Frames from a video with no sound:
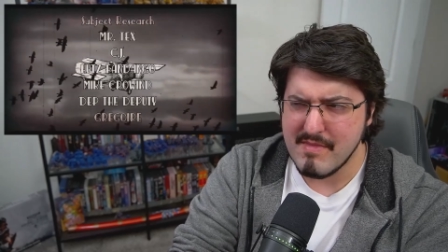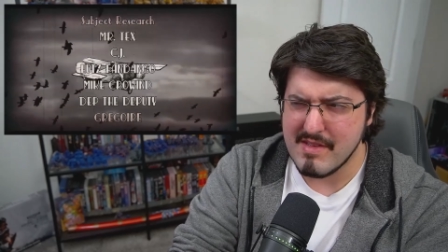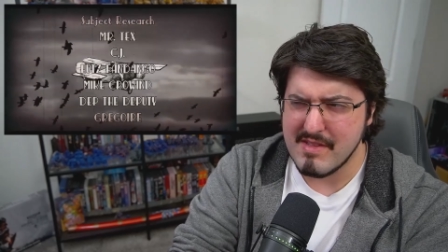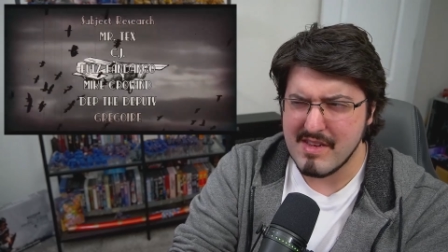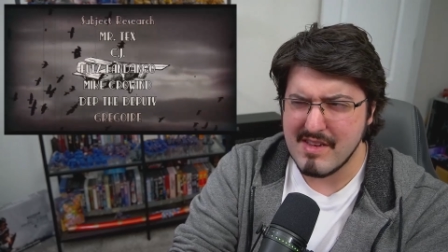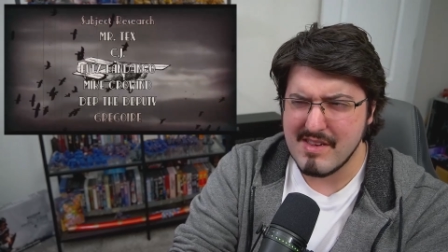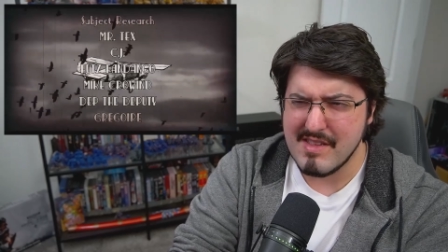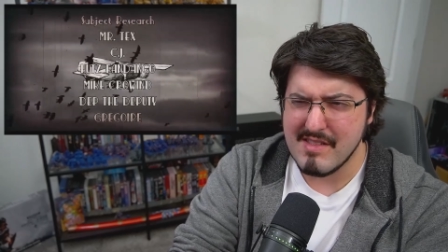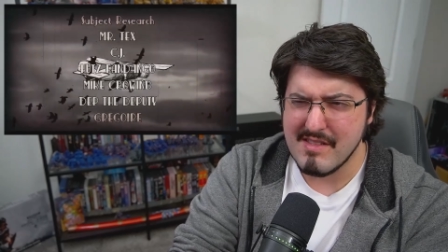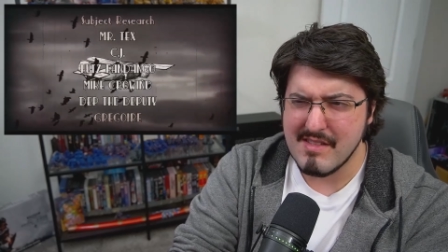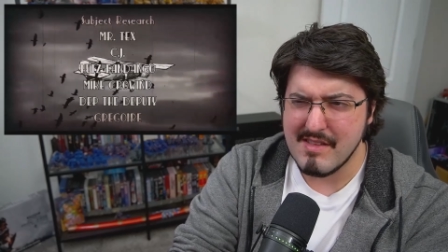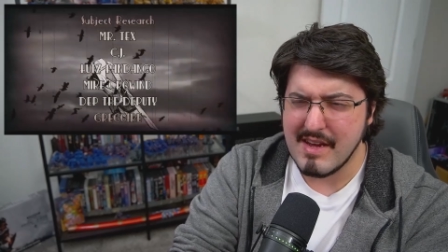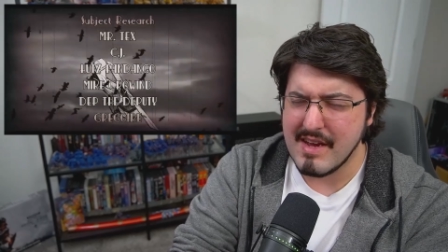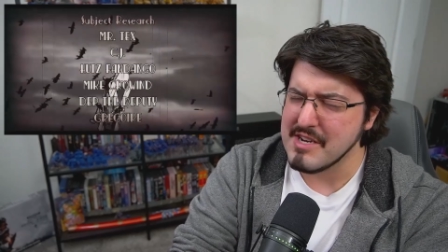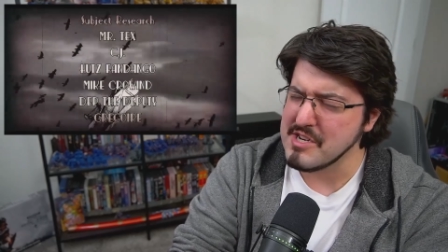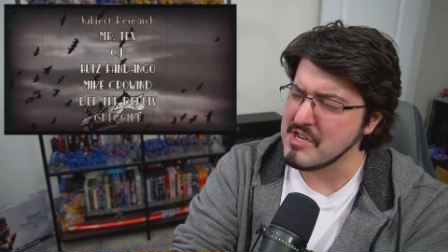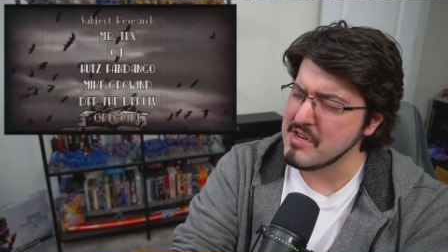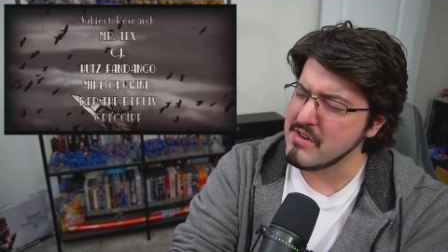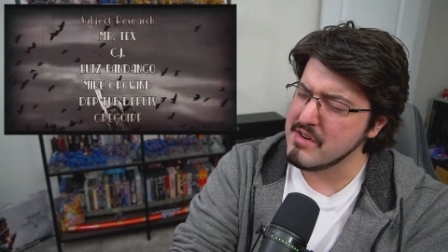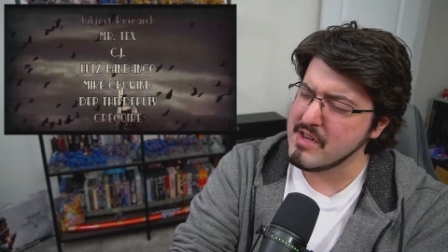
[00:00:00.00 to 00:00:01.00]
Did they? I
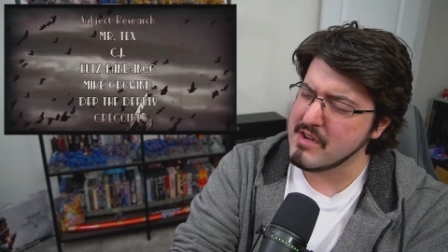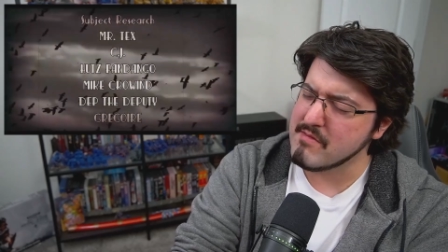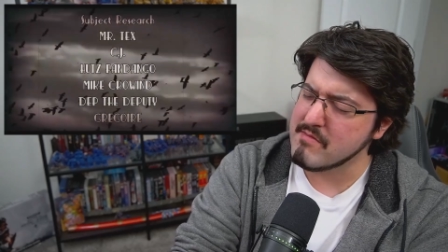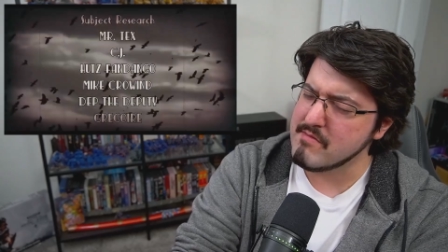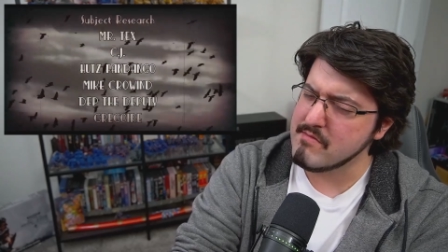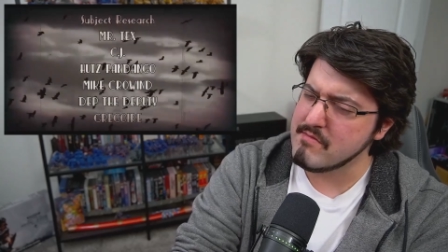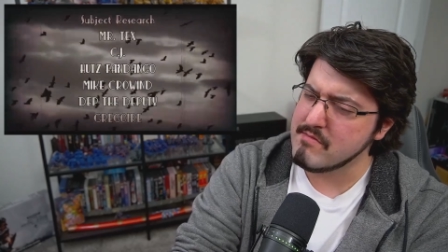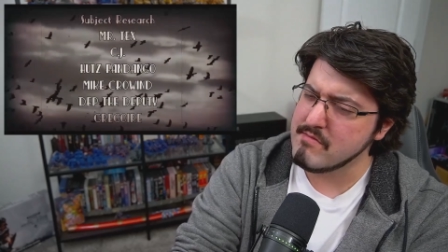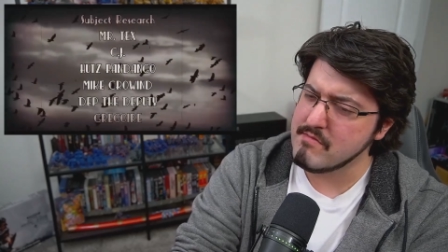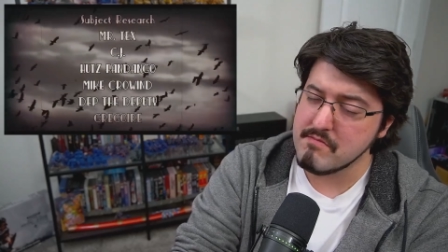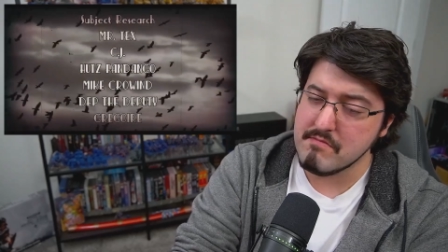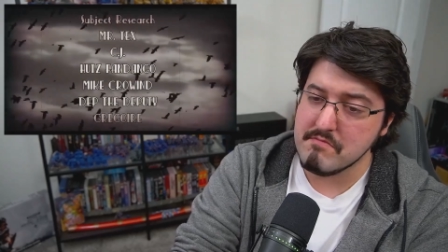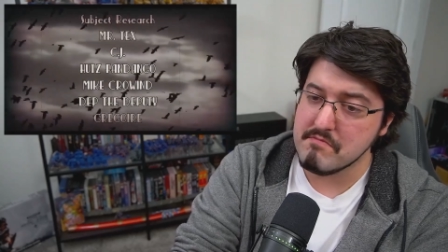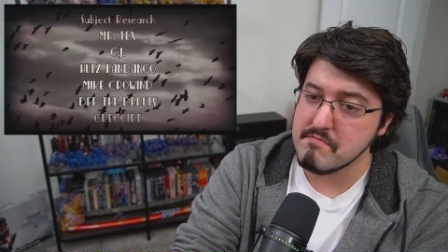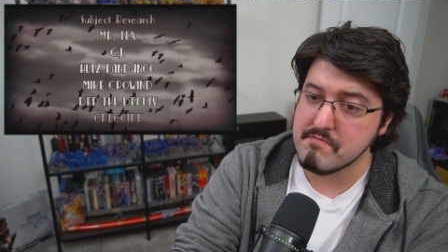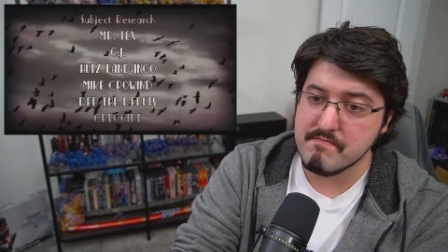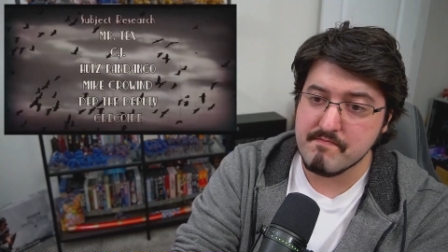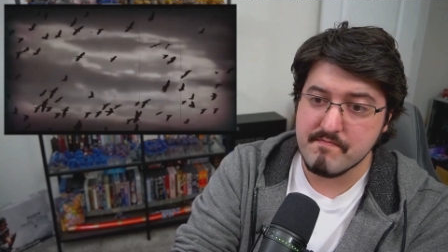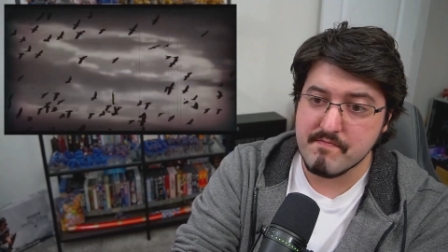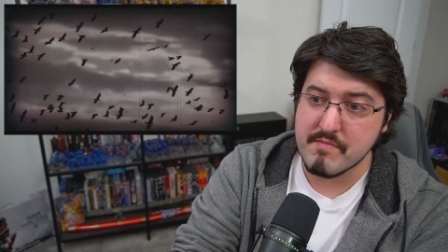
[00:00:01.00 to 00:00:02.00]
actually don't know.
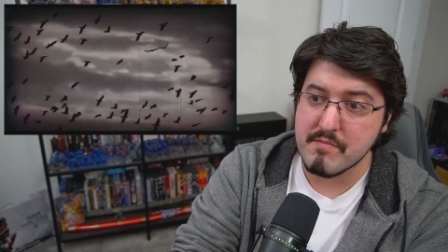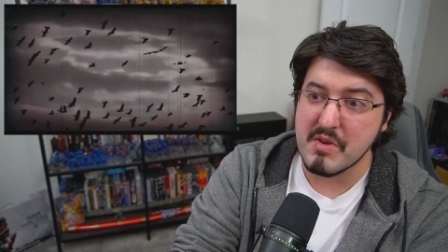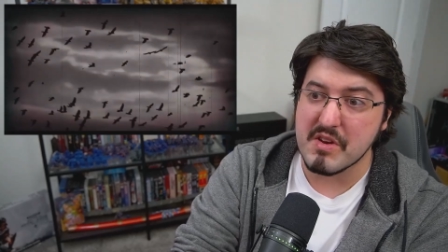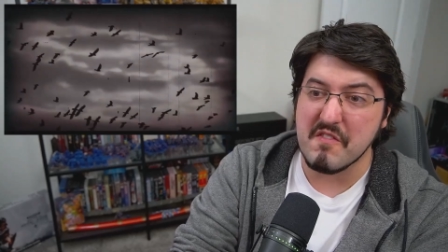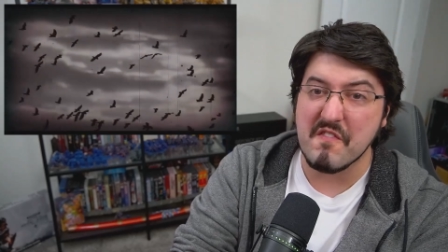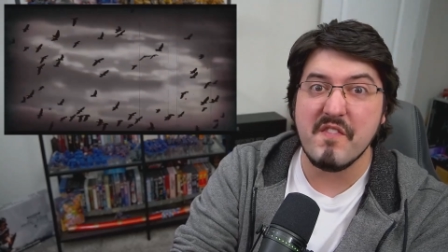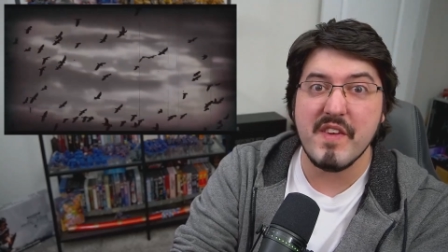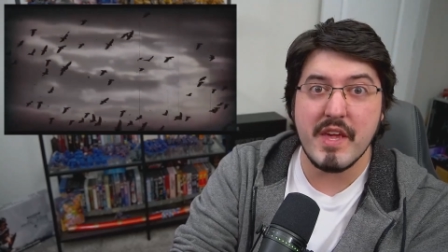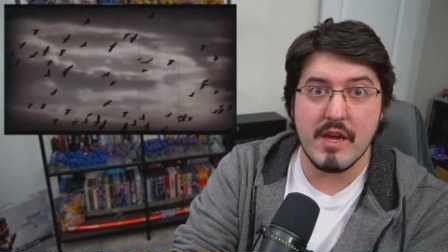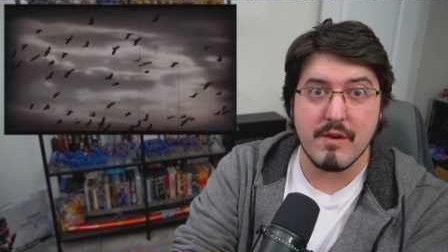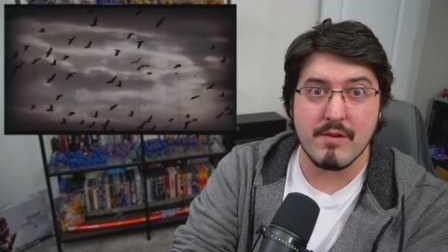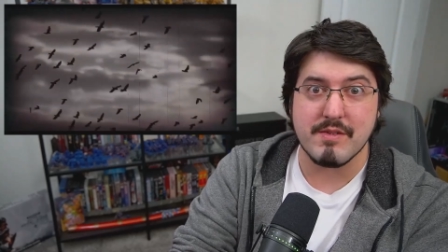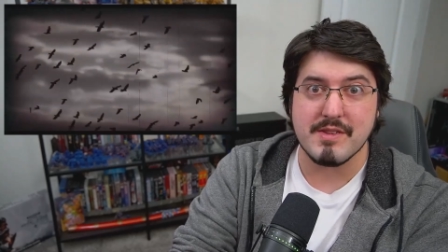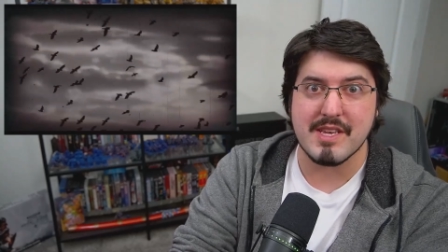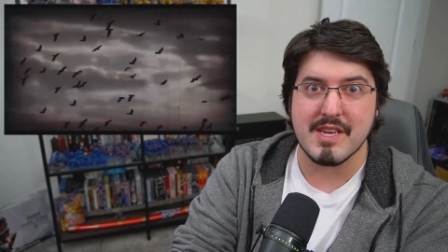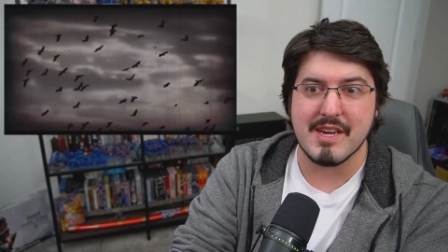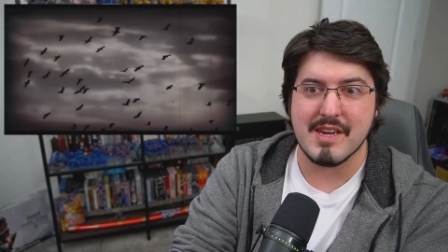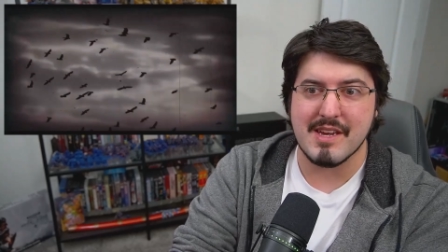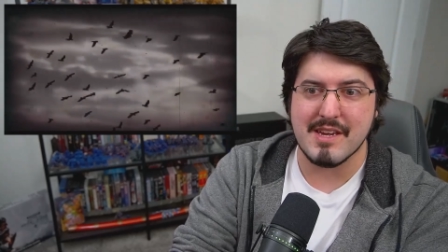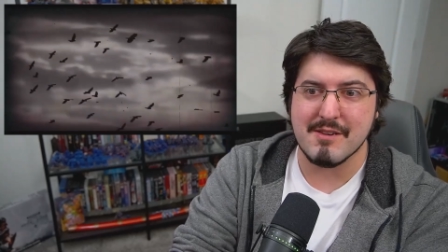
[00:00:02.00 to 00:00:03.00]
Hmm. But it feels
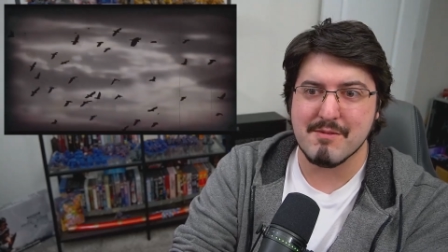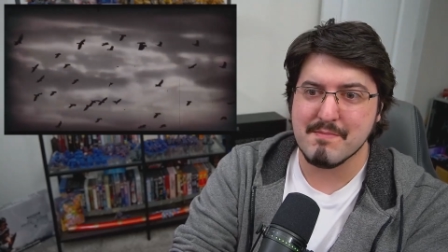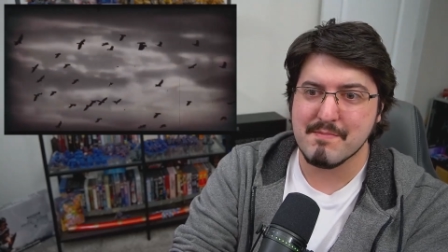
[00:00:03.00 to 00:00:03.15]
like it.